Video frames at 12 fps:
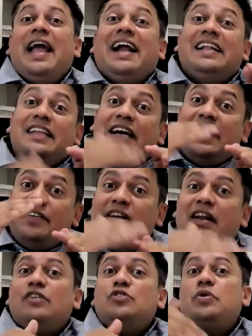and that
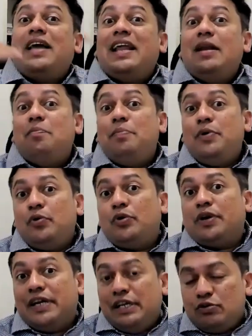will also help you
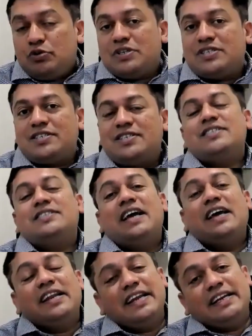to reduce the stress
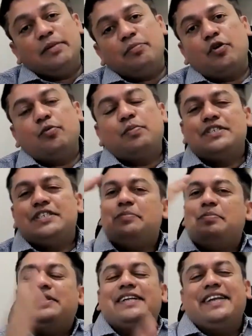and get a proper
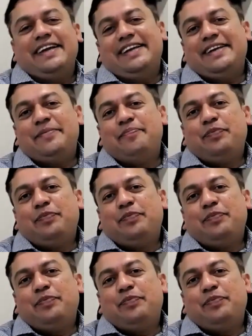sleep in the night.